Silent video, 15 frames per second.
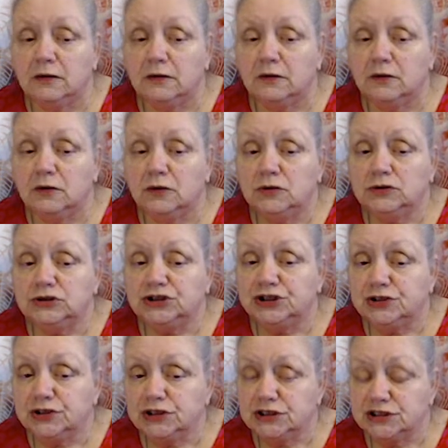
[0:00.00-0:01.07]

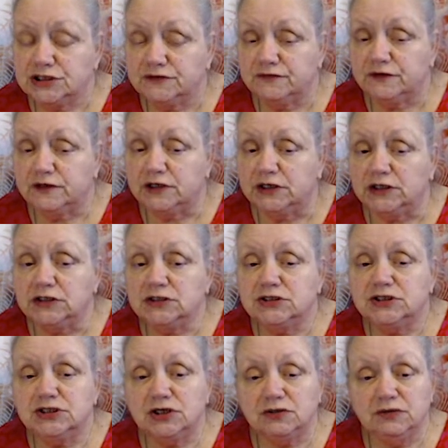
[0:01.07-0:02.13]
Alternatively,
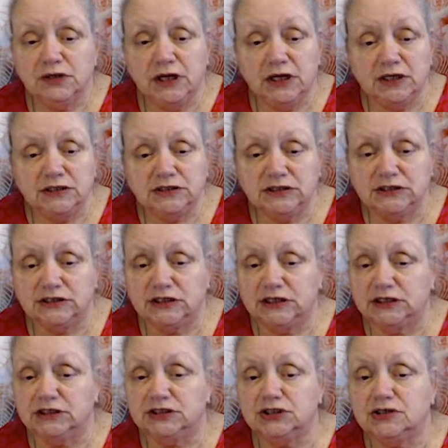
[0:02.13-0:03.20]
don't hesitate
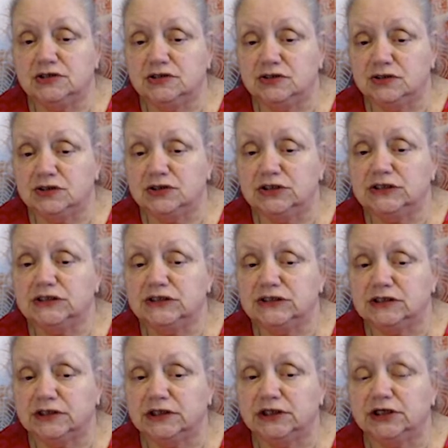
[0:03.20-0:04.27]
to look at the
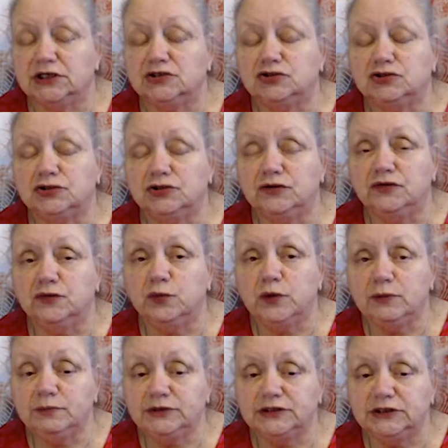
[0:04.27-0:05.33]
Psychic Truth
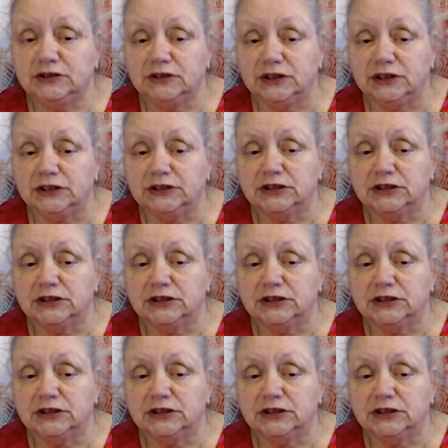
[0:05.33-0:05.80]
website